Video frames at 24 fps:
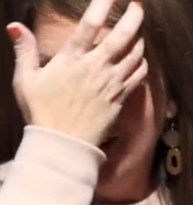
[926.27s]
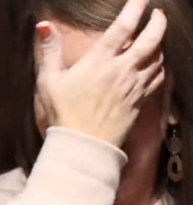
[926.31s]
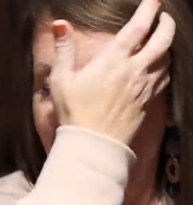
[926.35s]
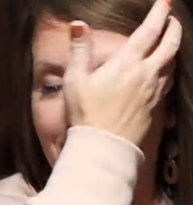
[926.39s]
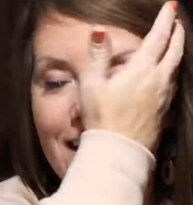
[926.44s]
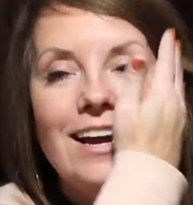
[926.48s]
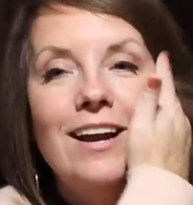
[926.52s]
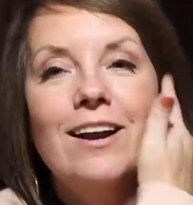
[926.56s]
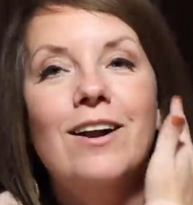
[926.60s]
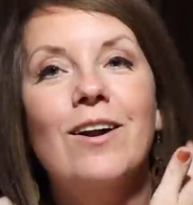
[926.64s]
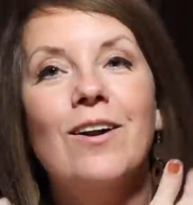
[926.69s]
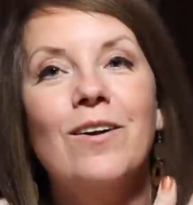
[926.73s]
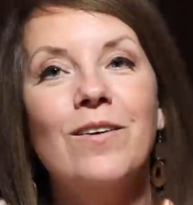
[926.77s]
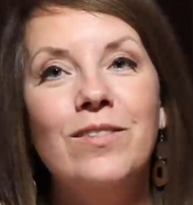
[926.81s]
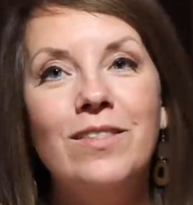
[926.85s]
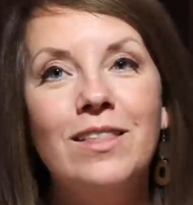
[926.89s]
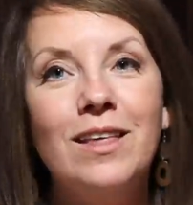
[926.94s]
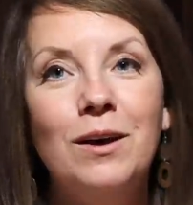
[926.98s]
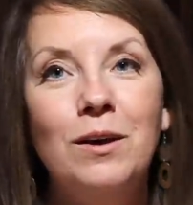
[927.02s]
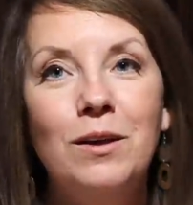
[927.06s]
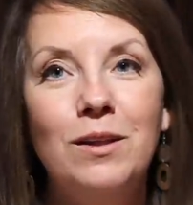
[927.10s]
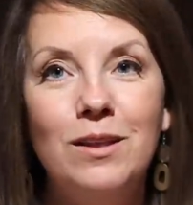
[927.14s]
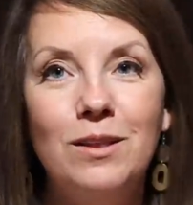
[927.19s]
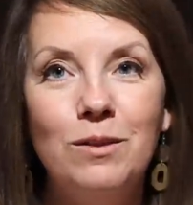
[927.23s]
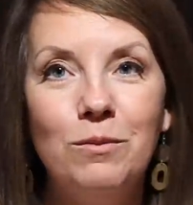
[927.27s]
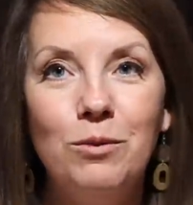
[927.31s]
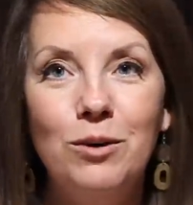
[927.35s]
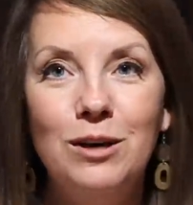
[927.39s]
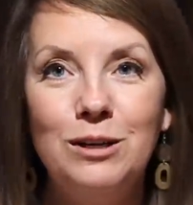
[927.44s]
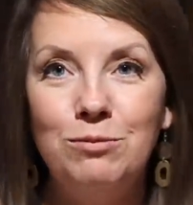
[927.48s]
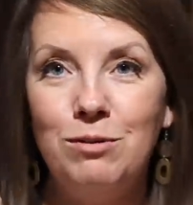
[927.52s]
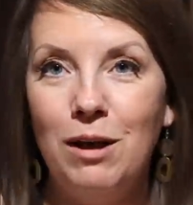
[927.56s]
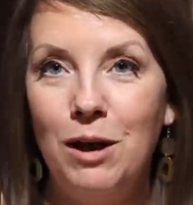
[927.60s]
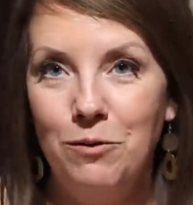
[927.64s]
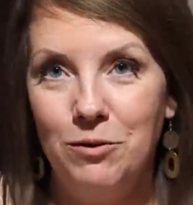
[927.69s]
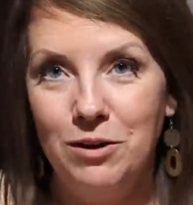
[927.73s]
I know the
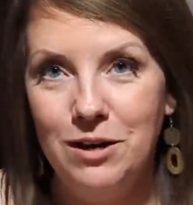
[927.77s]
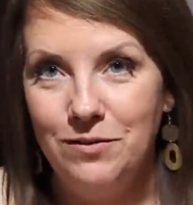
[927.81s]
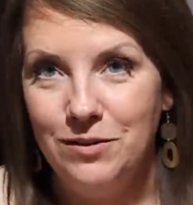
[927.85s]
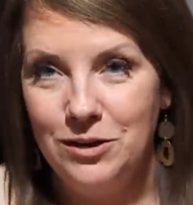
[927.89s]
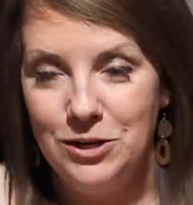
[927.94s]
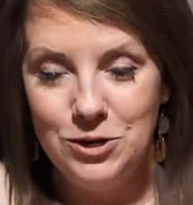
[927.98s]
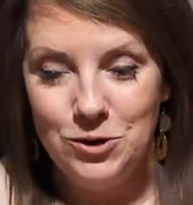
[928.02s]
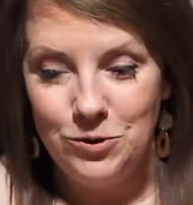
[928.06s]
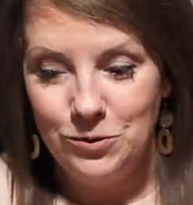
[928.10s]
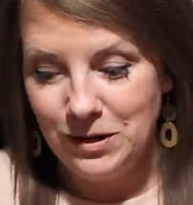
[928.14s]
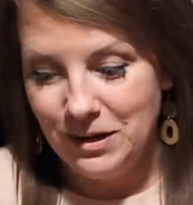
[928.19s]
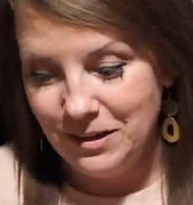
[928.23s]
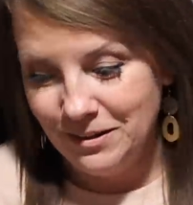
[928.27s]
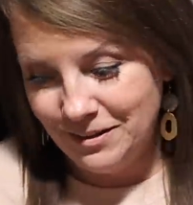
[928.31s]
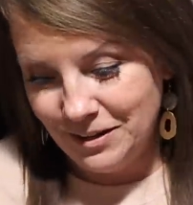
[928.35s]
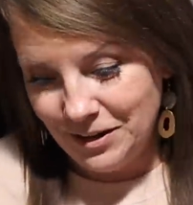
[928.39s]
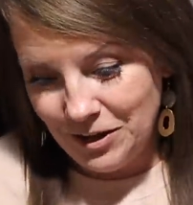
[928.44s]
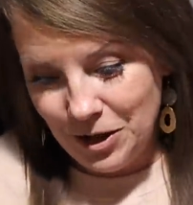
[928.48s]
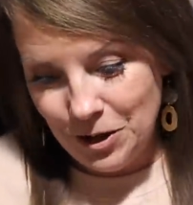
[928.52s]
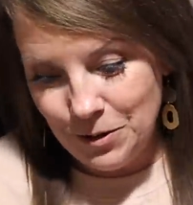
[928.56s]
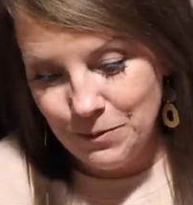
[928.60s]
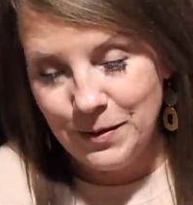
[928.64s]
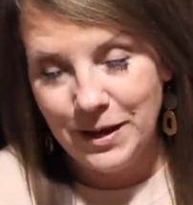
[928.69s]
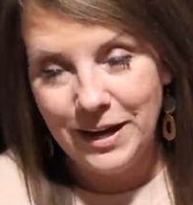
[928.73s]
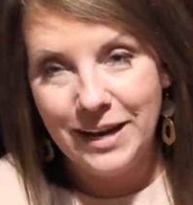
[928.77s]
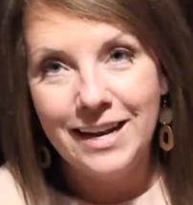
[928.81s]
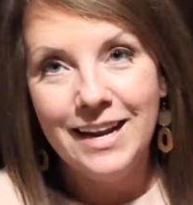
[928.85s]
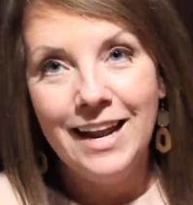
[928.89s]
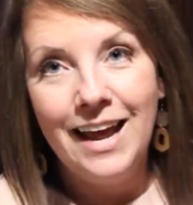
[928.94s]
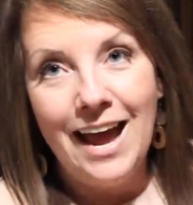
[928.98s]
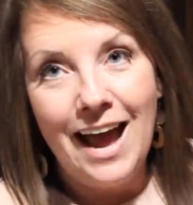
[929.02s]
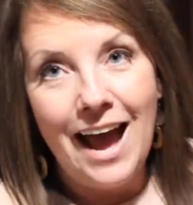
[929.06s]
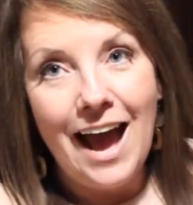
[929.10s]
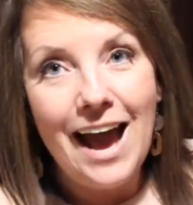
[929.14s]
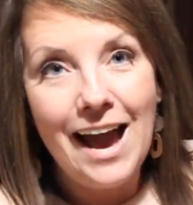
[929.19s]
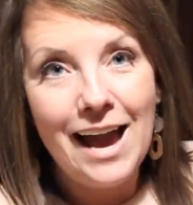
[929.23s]
boys probably won't even notice at all, but
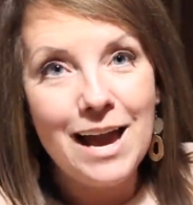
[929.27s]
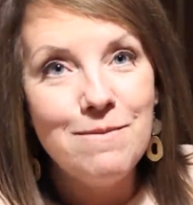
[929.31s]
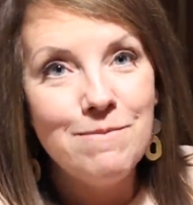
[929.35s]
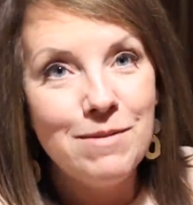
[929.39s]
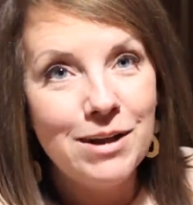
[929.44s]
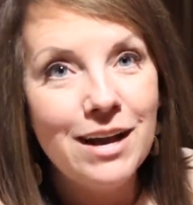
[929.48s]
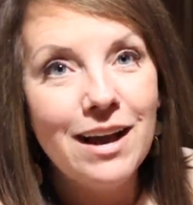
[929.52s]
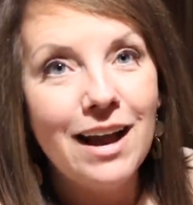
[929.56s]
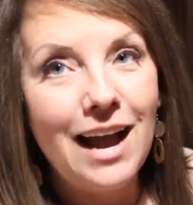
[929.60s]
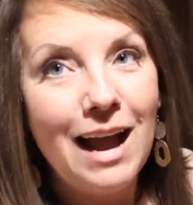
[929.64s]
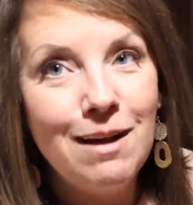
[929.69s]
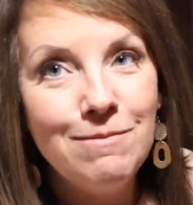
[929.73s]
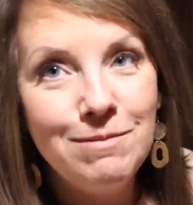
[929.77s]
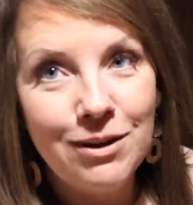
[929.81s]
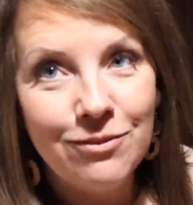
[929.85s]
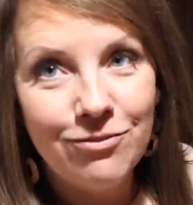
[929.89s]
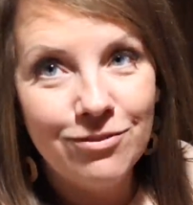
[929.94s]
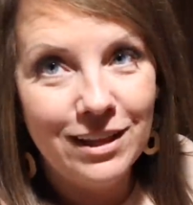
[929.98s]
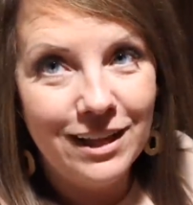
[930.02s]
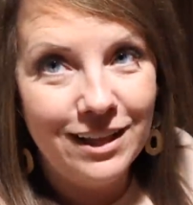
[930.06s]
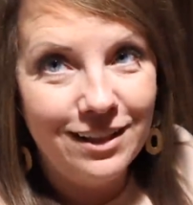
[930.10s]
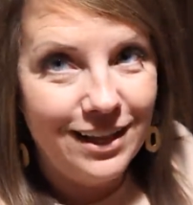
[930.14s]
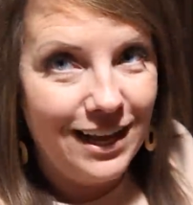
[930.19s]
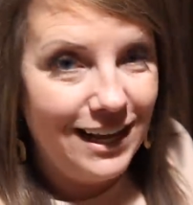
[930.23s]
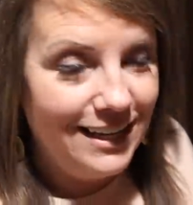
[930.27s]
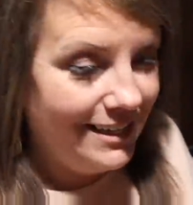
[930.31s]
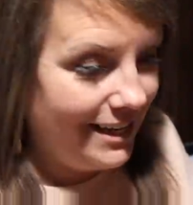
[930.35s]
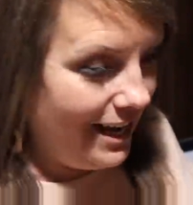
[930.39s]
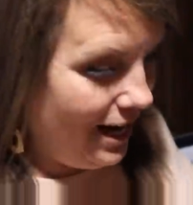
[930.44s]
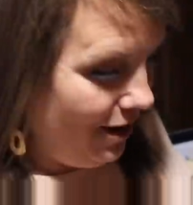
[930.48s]
I'm definitely glad to